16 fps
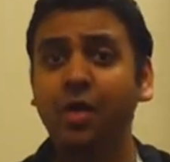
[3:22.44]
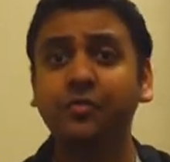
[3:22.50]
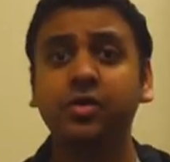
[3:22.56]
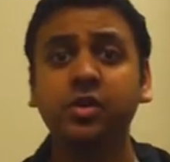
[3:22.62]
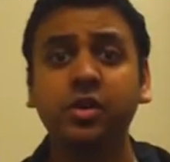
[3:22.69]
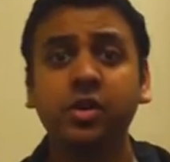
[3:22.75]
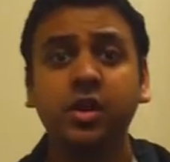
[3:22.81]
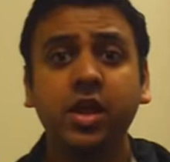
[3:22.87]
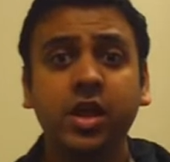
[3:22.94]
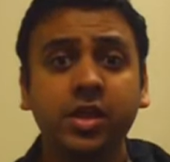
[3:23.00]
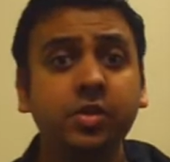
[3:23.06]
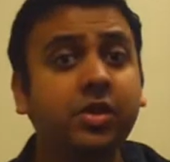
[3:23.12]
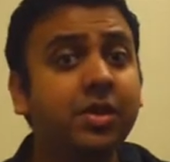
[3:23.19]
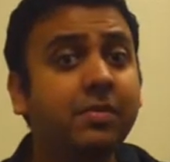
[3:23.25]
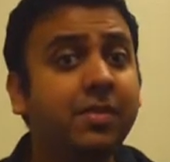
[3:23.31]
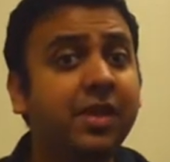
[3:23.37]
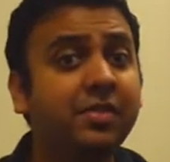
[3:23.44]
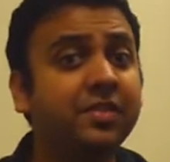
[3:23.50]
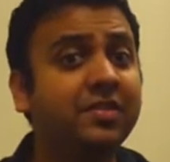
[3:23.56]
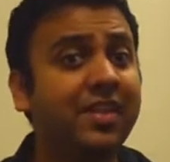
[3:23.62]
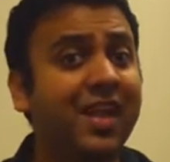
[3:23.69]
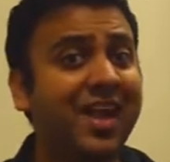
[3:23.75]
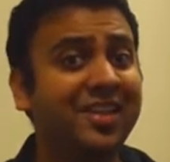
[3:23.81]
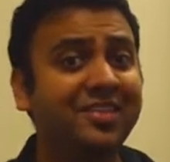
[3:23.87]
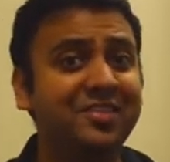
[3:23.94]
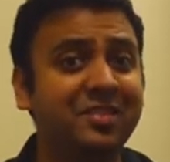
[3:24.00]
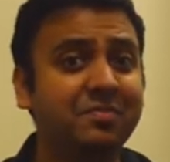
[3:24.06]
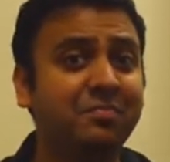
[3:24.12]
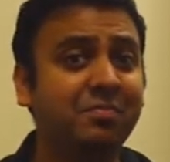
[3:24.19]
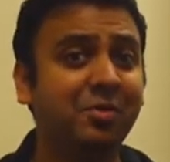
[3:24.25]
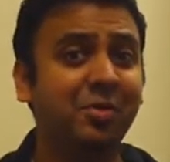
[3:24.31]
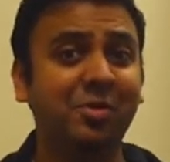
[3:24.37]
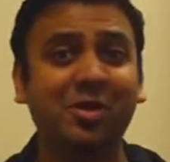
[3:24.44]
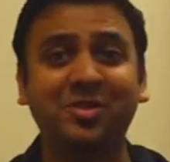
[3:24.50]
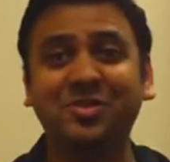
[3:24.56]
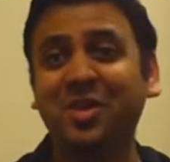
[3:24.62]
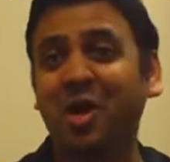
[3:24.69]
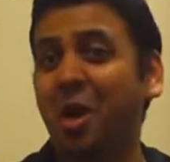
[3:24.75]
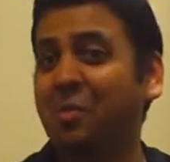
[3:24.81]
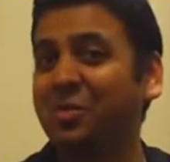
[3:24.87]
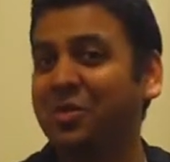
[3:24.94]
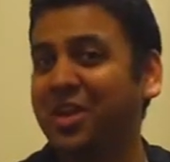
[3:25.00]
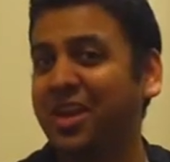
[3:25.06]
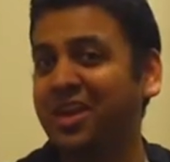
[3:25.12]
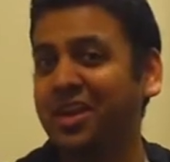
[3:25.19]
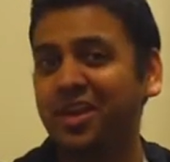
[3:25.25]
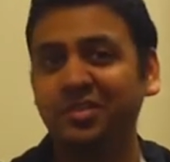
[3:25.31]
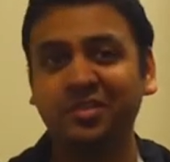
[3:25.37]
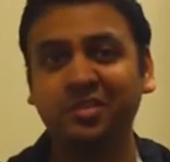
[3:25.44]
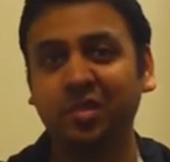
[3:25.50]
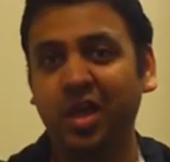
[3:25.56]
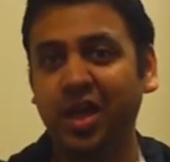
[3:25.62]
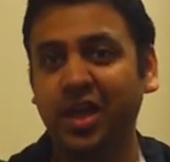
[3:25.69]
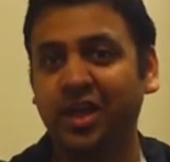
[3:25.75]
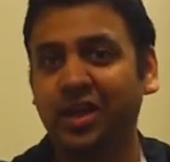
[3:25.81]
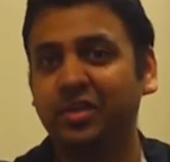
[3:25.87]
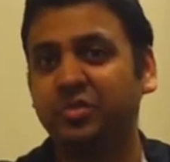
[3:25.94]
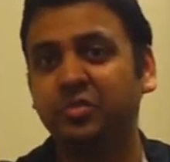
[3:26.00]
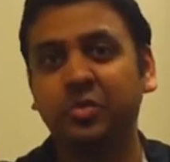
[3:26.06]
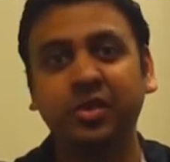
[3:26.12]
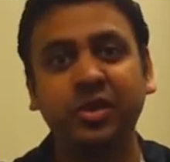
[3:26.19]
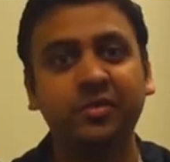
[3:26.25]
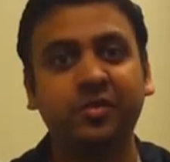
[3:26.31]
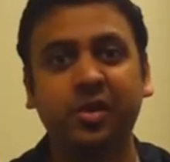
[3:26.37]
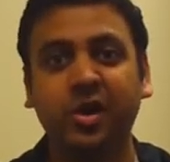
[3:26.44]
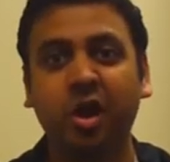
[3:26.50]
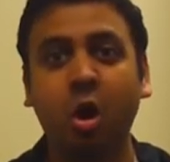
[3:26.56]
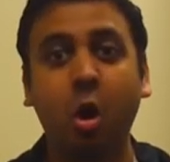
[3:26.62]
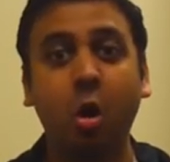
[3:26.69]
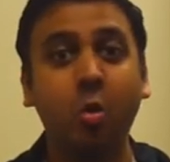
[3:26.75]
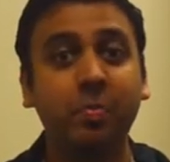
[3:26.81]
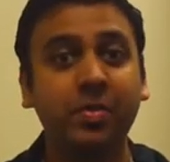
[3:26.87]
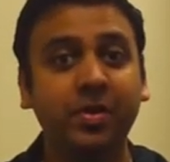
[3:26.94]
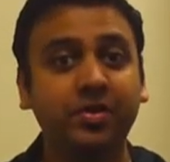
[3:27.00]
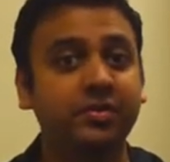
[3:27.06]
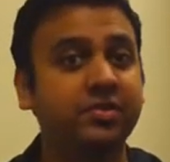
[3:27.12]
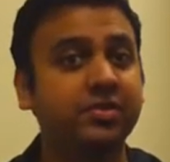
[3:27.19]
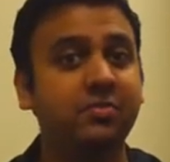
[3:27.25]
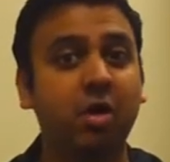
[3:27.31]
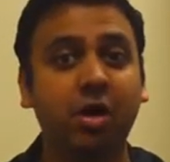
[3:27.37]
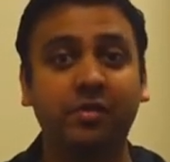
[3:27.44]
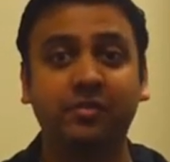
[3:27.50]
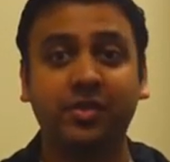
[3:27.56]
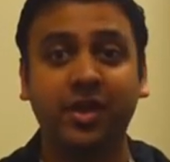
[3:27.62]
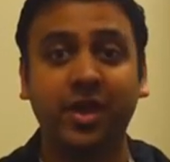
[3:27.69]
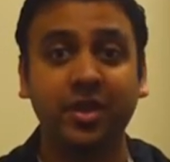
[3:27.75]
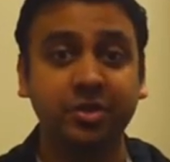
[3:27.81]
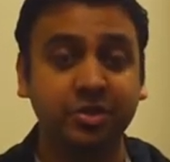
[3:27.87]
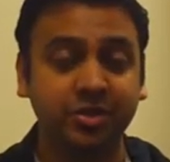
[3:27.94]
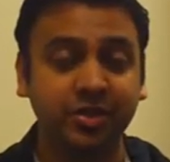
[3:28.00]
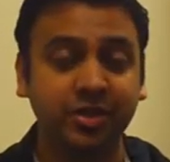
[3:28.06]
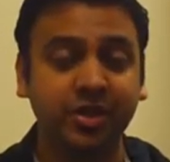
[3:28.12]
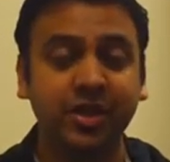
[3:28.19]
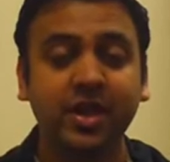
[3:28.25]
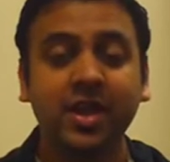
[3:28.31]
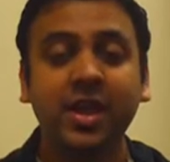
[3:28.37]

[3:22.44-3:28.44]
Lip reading: However, you can make this as simple or as complicated as you like. It's really very open to modification.